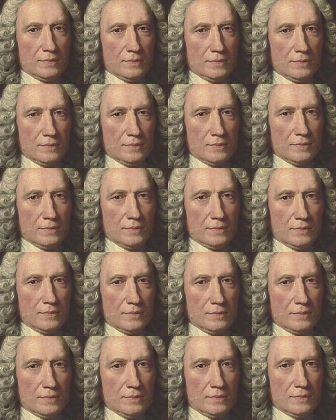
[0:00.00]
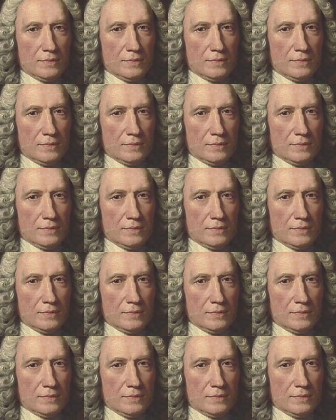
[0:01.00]

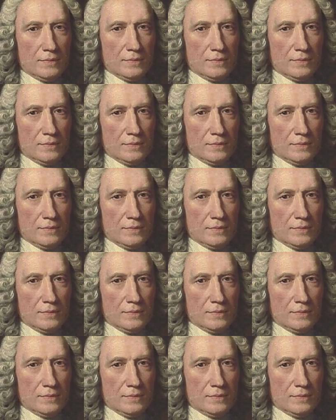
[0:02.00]
No one is speaking in this clip.